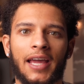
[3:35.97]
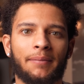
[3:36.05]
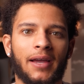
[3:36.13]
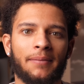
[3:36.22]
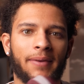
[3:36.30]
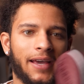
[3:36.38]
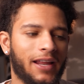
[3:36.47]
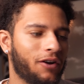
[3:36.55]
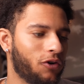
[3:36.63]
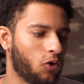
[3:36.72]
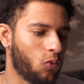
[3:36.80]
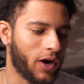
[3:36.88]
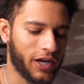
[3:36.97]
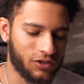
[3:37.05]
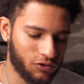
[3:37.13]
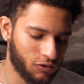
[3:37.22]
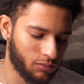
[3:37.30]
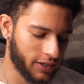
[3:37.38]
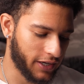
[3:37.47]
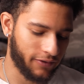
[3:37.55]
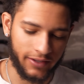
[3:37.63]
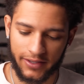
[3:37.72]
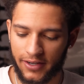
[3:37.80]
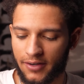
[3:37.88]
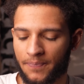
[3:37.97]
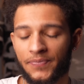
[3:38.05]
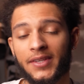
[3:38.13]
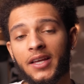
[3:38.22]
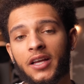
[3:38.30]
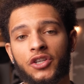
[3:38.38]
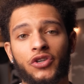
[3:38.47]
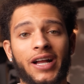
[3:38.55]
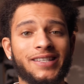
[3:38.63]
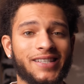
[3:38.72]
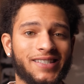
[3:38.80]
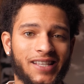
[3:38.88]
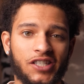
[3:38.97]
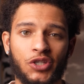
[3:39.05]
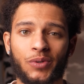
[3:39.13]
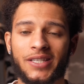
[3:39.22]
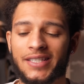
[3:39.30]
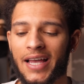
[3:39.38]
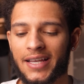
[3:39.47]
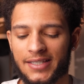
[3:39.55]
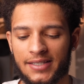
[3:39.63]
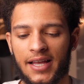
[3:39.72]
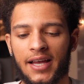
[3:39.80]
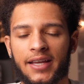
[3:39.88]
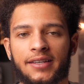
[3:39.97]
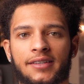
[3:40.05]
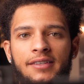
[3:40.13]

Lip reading: My bad. I don't know why I drew a blank right there. It translates into a size 9.